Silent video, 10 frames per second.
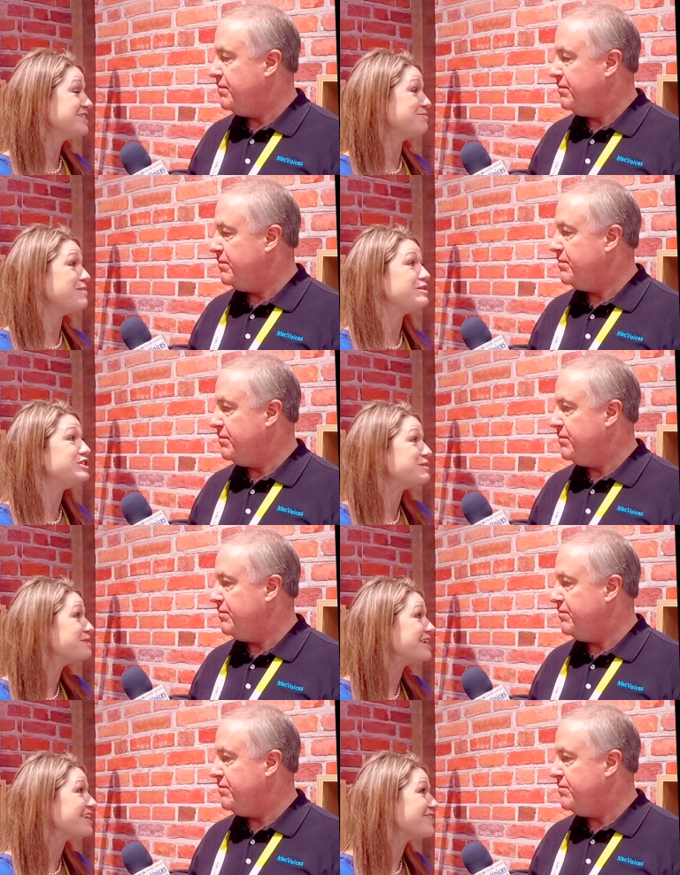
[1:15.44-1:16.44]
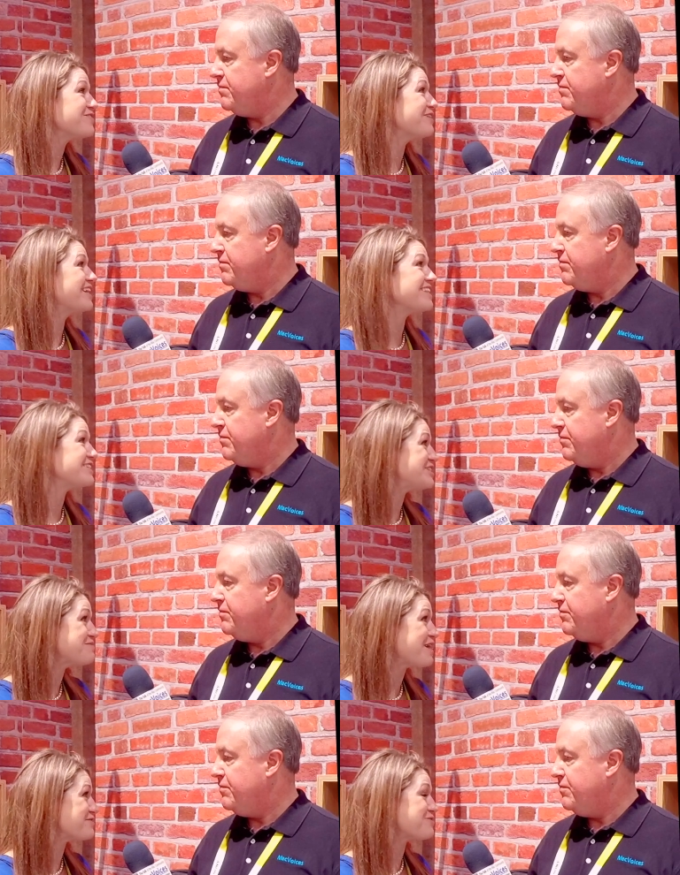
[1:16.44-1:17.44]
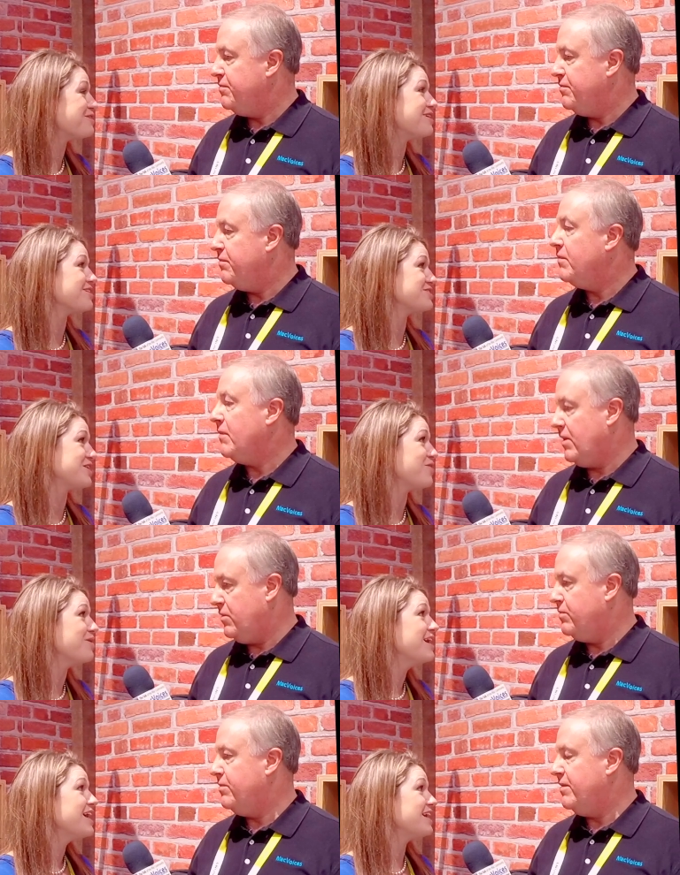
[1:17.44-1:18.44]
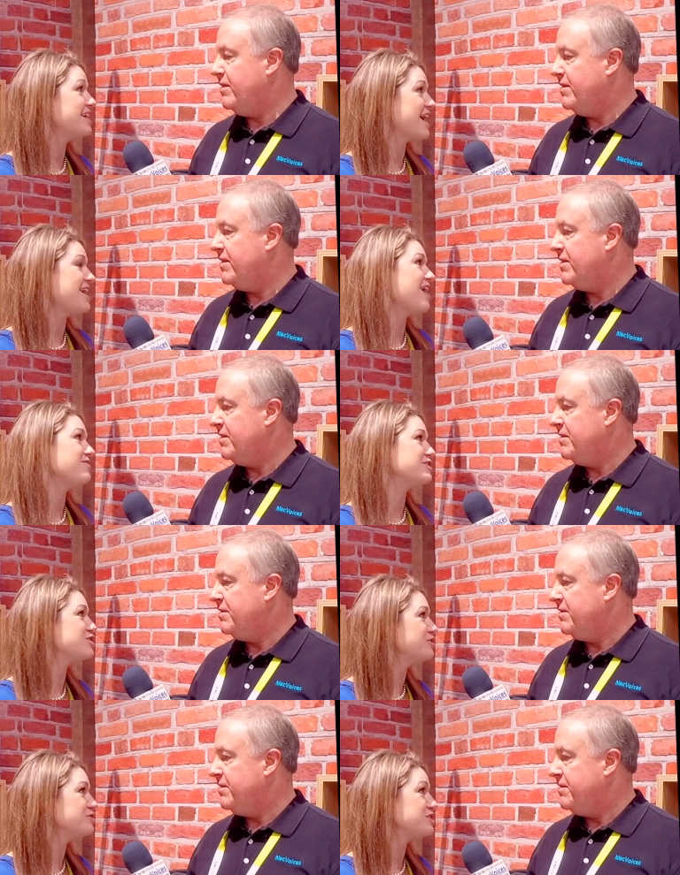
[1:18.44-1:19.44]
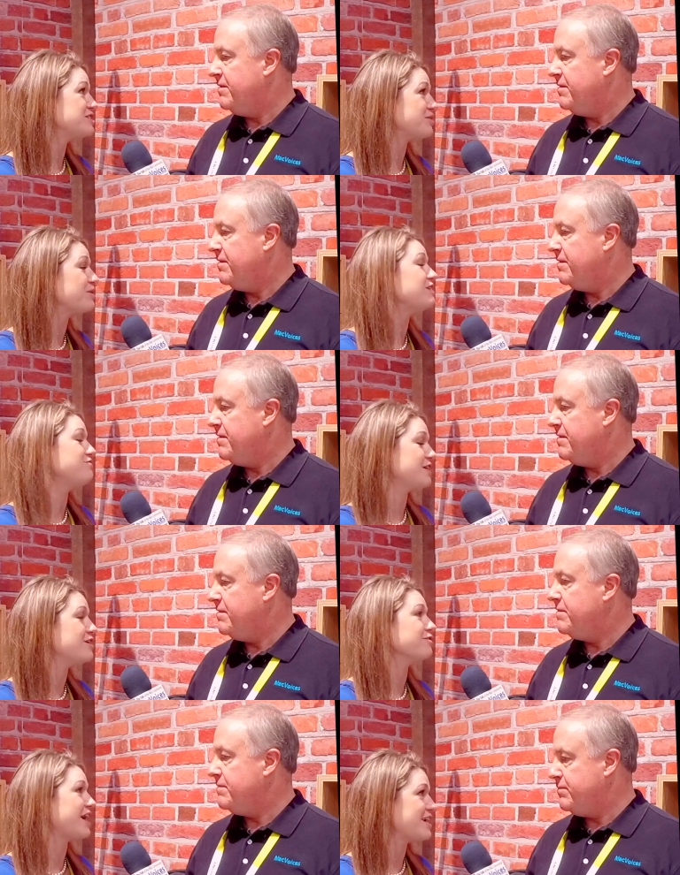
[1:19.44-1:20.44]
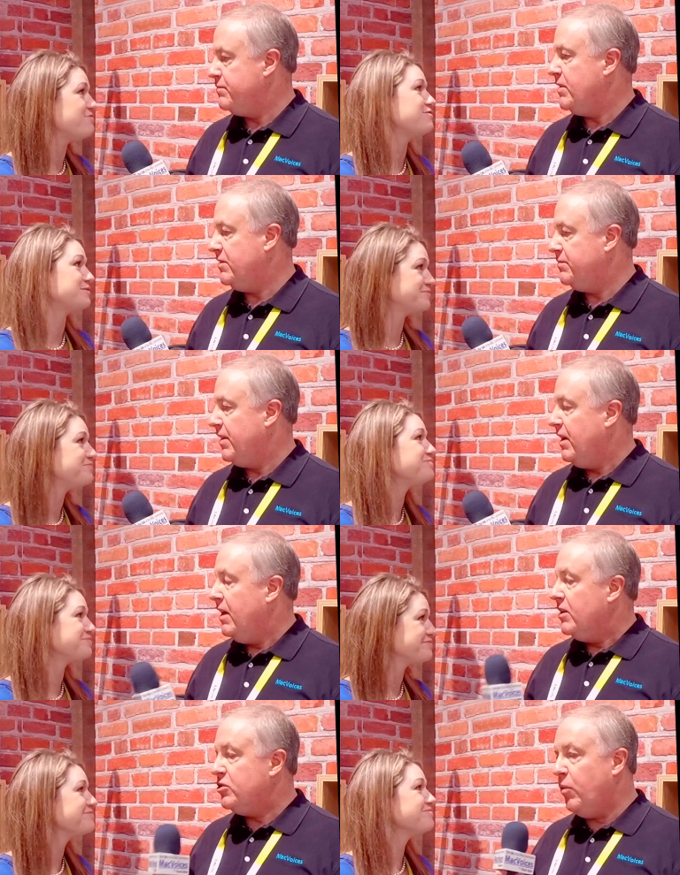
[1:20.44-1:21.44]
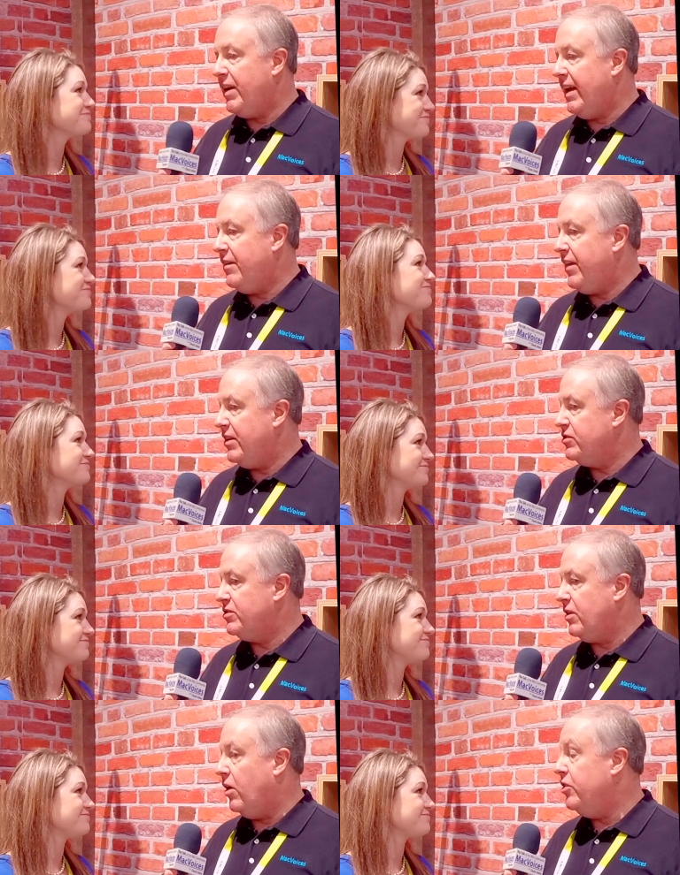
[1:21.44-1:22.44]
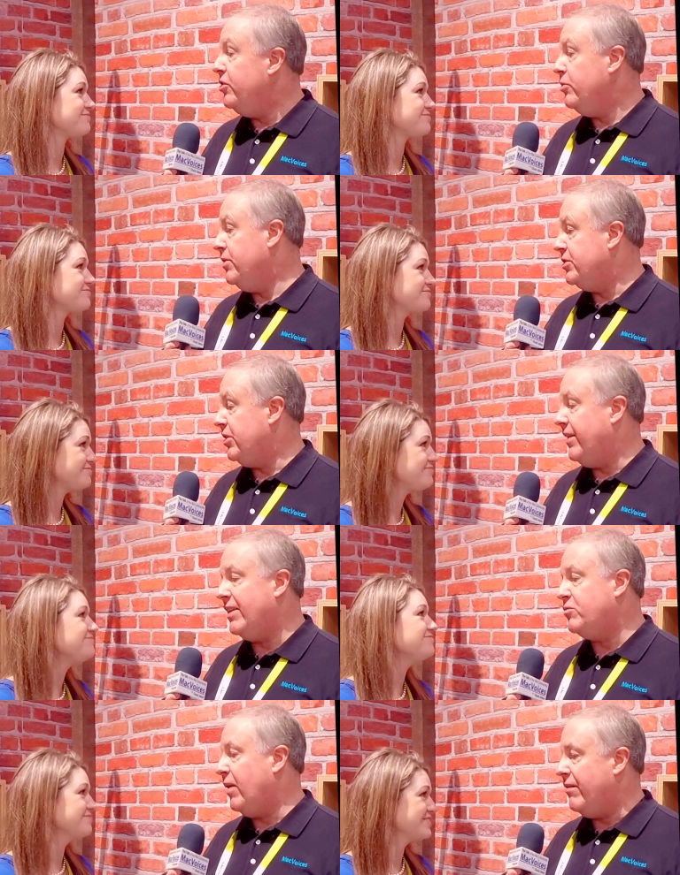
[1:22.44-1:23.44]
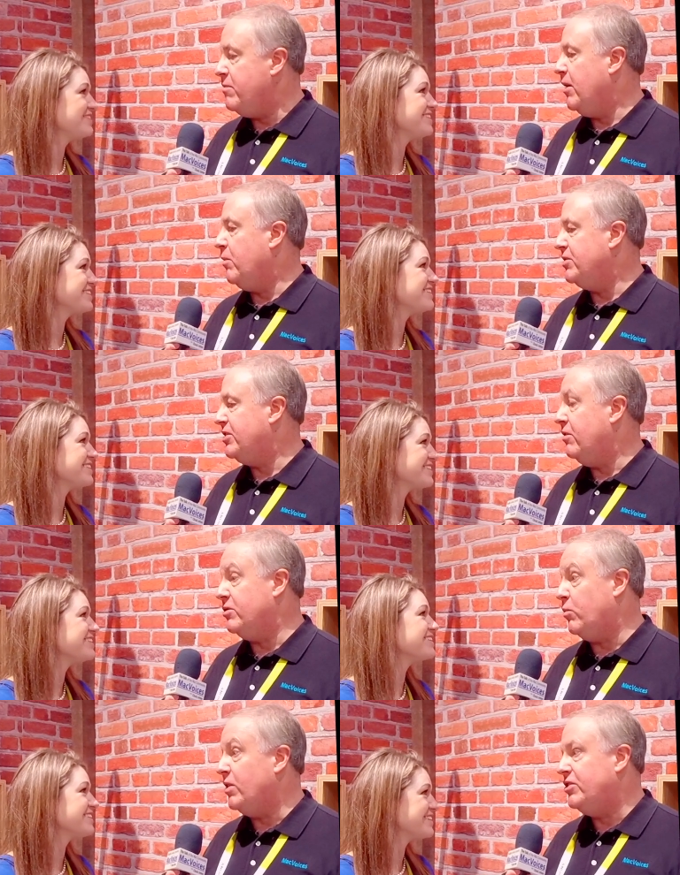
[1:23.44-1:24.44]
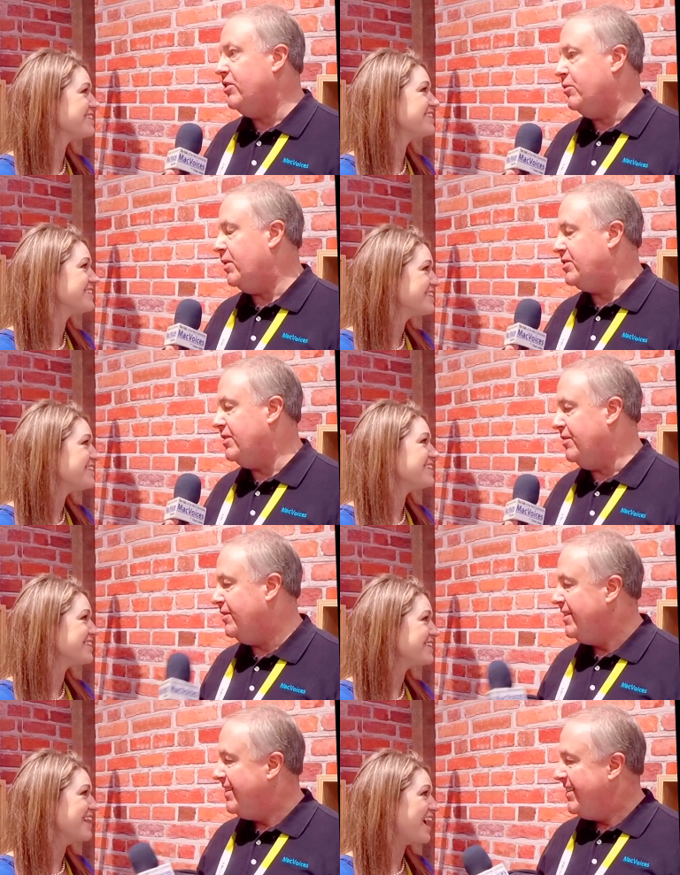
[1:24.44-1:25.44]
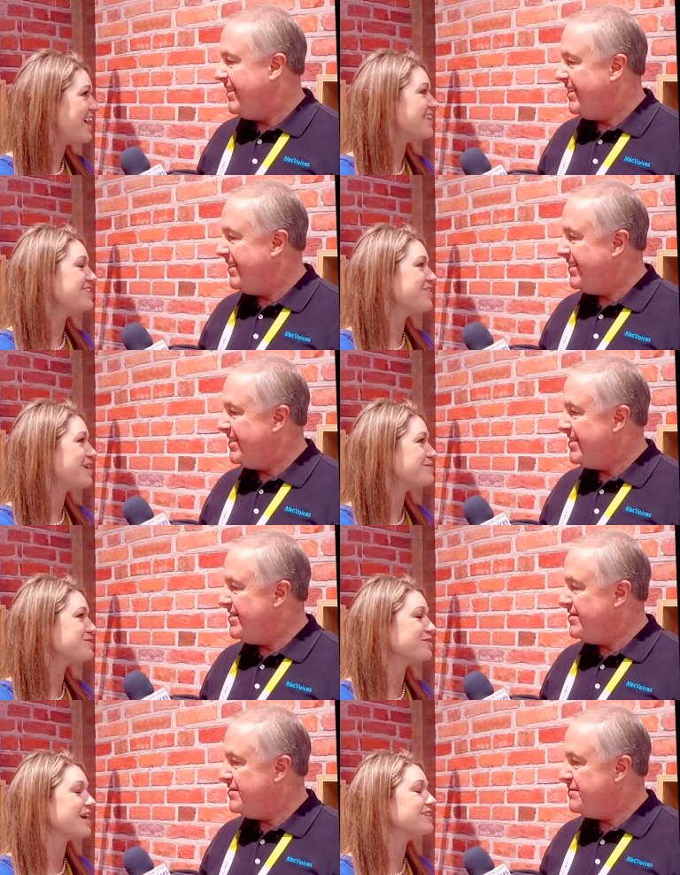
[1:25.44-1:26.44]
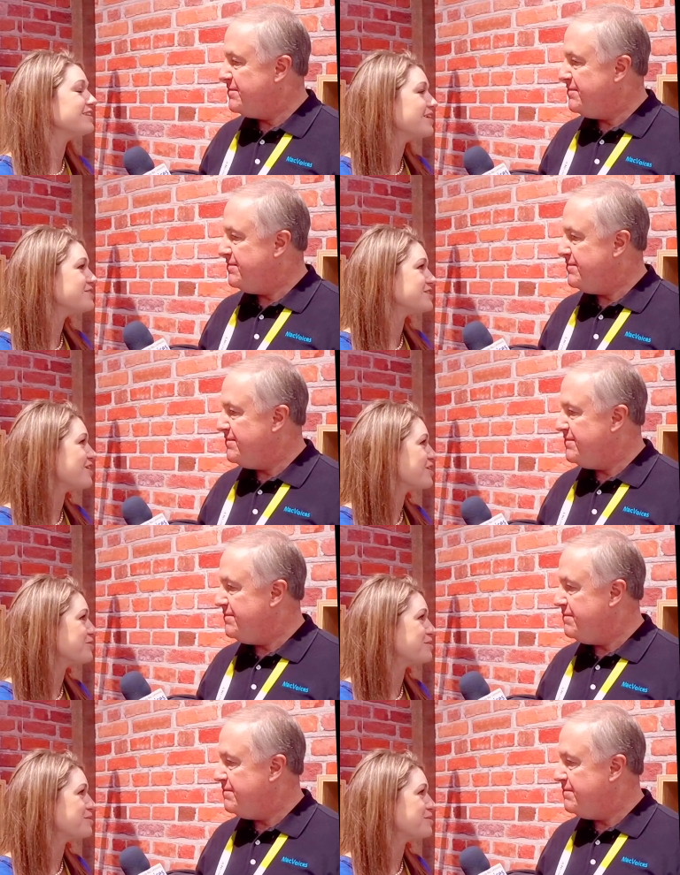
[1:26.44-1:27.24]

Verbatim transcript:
Speaker 1: to maybe gym gear if you want to hit the gym after work. So again, having solutions that really fit your life.
Speaker 2: So what kind of things are new this year? That's what everybody wants to know is what's new, what's new?
Speaker 1: Yeah, no, absolutely. I'd love to talk a little